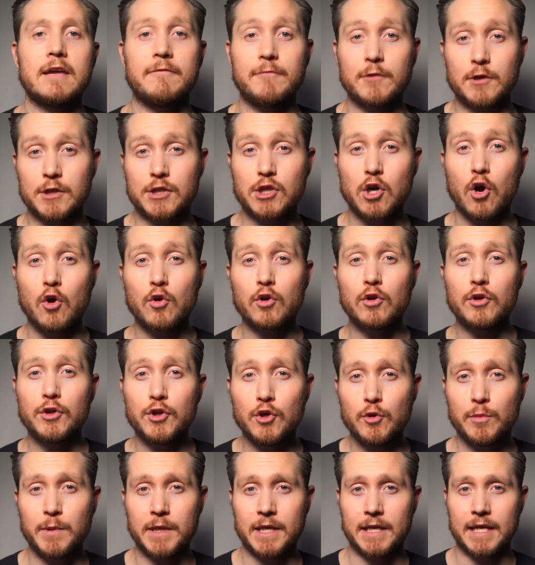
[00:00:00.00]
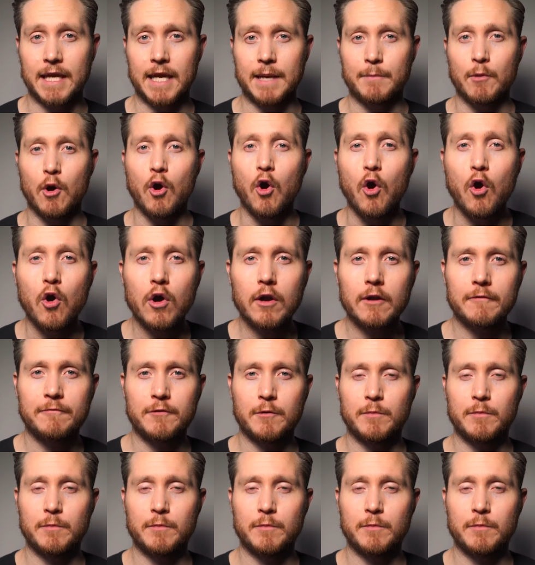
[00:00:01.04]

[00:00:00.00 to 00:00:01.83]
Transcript: If you're a total newbie to game, or if